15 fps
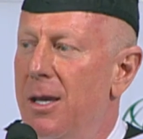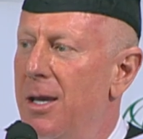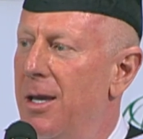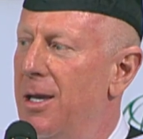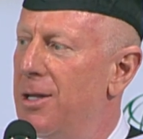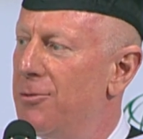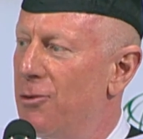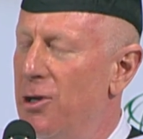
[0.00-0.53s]

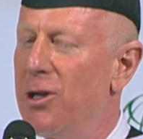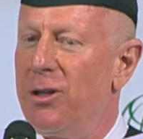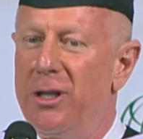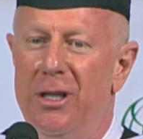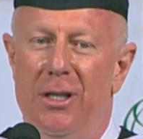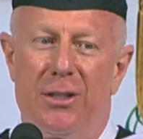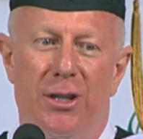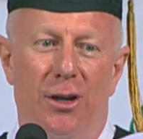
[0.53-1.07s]
It
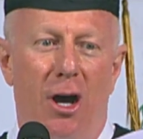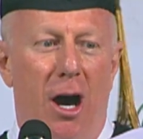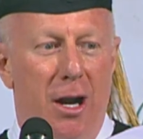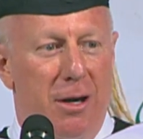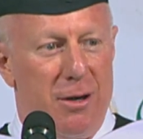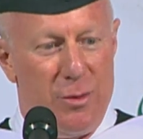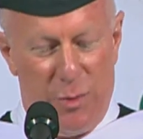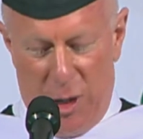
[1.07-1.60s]
really is an
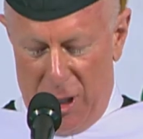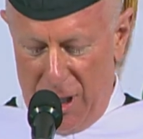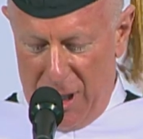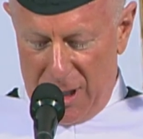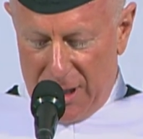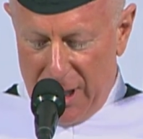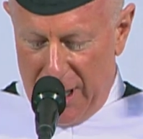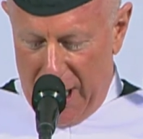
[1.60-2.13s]
honor to be
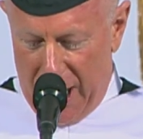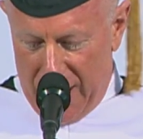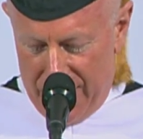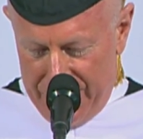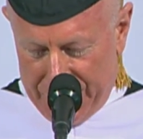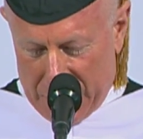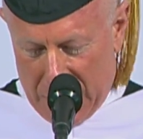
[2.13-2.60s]
here today